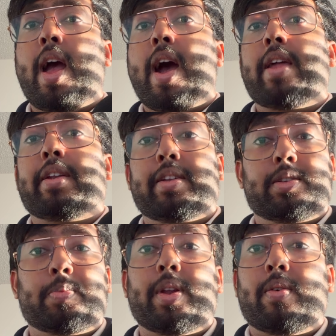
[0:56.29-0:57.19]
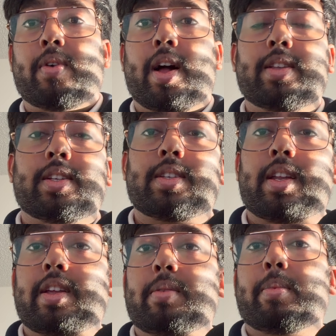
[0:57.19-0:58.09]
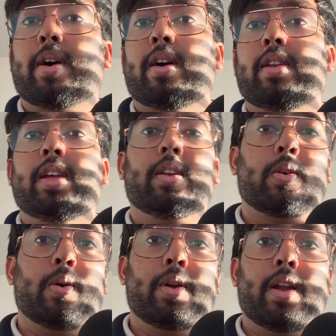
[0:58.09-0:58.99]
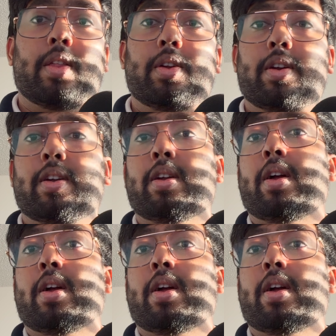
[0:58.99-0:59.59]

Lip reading: and it's been a while since I did my lead code and other